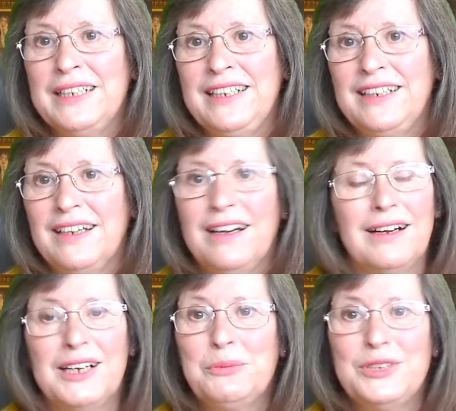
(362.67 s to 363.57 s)
me,
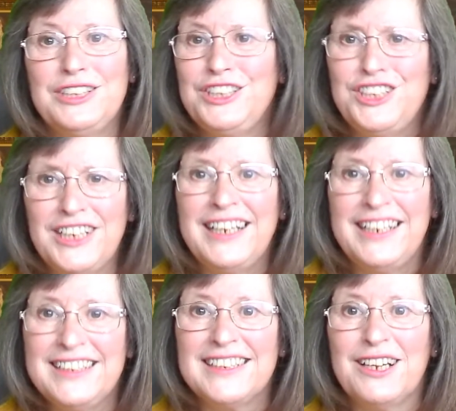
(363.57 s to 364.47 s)
I want to share
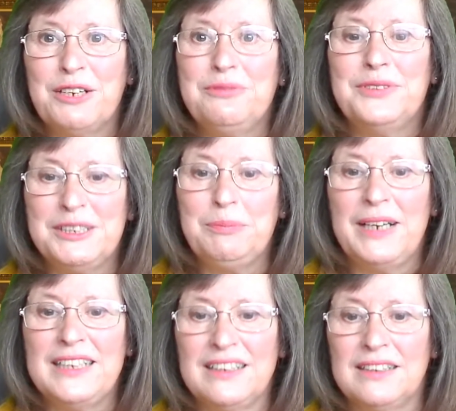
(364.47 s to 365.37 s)
his love and
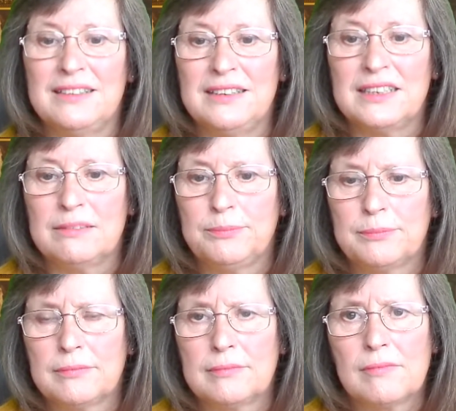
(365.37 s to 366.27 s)
bless others.
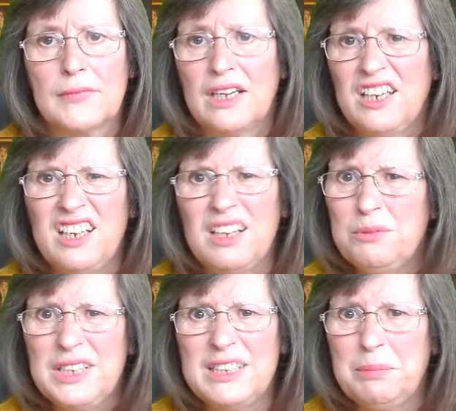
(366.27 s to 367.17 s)
You
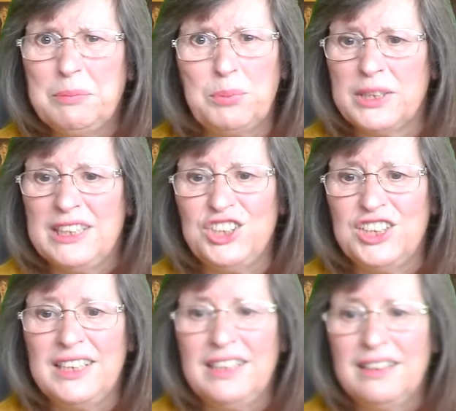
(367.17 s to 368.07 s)
don't need to be
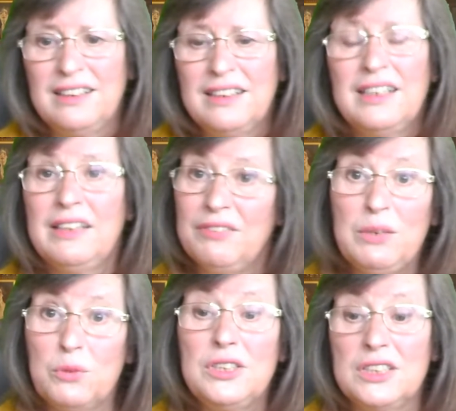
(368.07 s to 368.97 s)
preachy. If
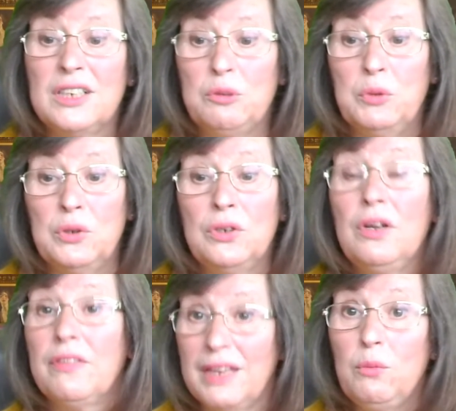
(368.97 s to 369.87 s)
they want to know more,
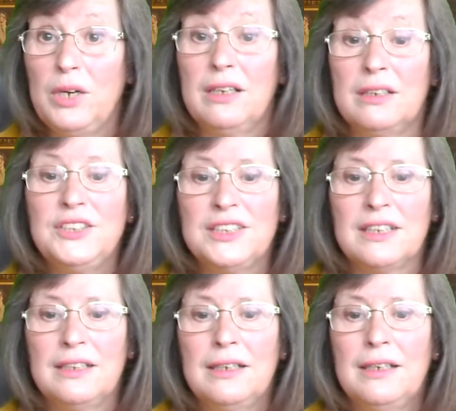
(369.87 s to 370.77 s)
they will
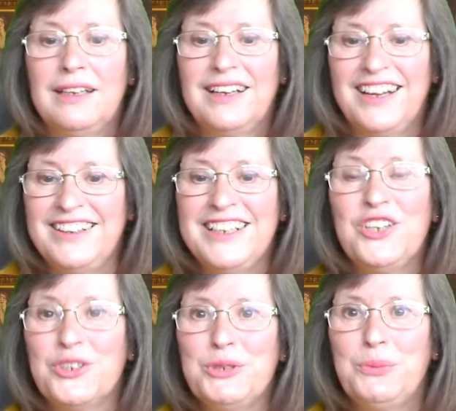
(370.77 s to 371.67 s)
ask, and then
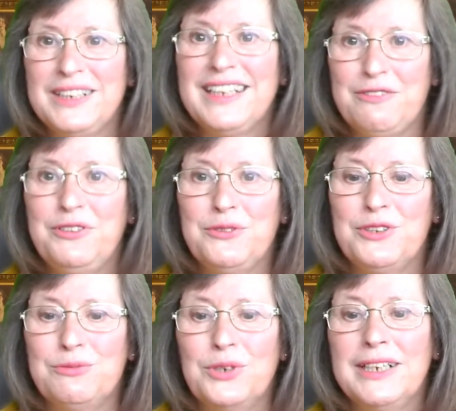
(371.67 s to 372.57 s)
God will give you
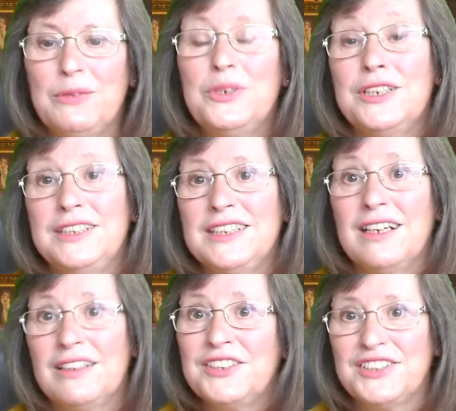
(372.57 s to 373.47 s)
the right words
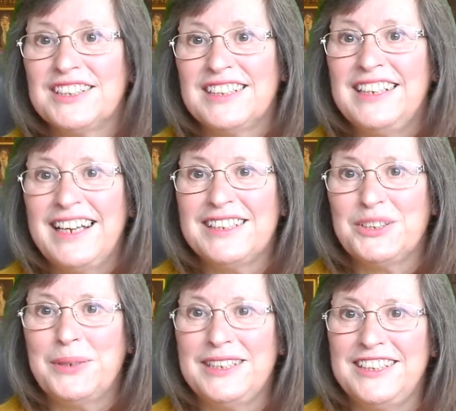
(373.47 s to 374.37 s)
to answer the
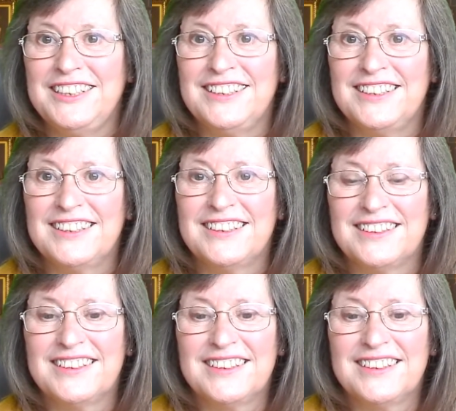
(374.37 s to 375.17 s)
next questions.